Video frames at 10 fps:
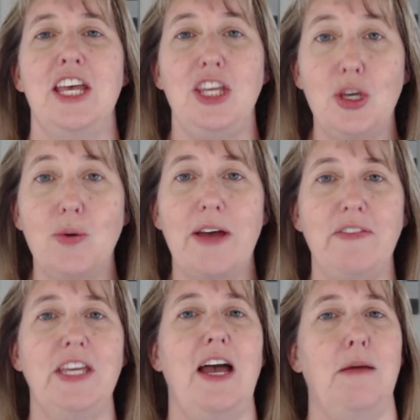You have
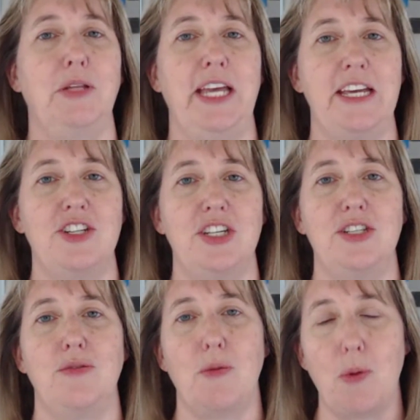the
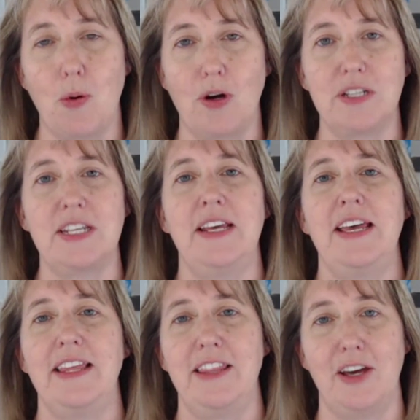obligation to report
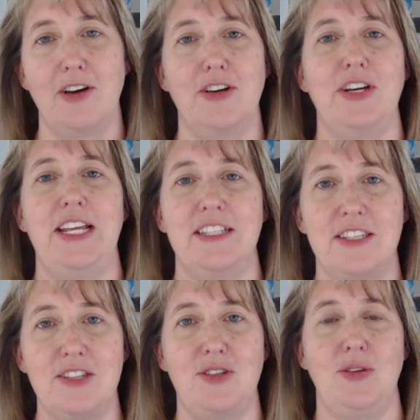their
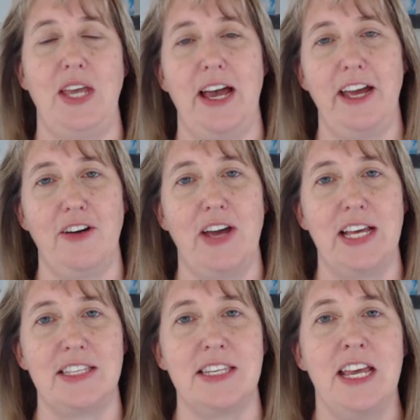earnings to the
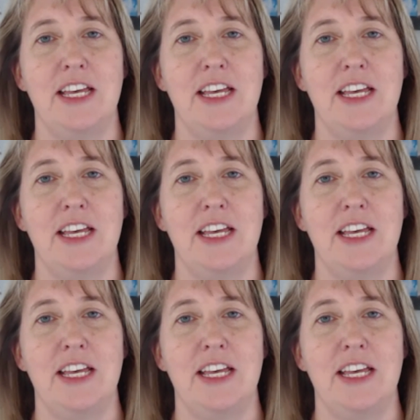IRS.